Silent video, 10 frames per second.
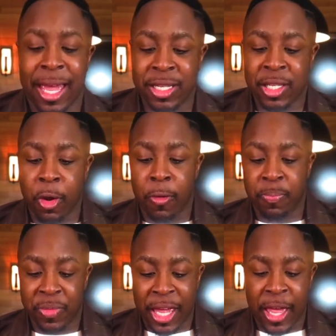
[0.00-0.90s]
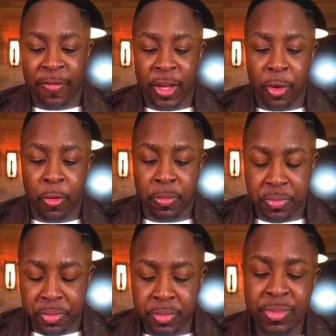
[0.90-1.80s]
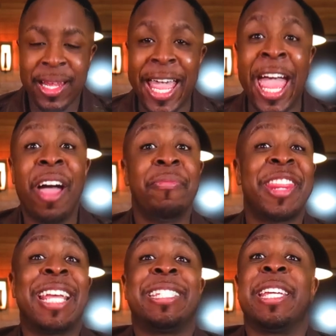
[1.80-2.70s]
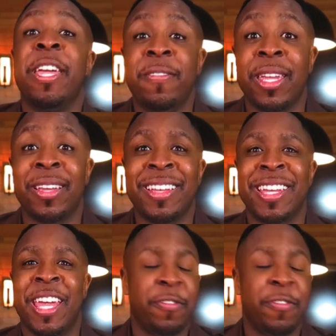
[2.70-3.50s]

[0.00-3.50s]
And so if you have thanksgiving,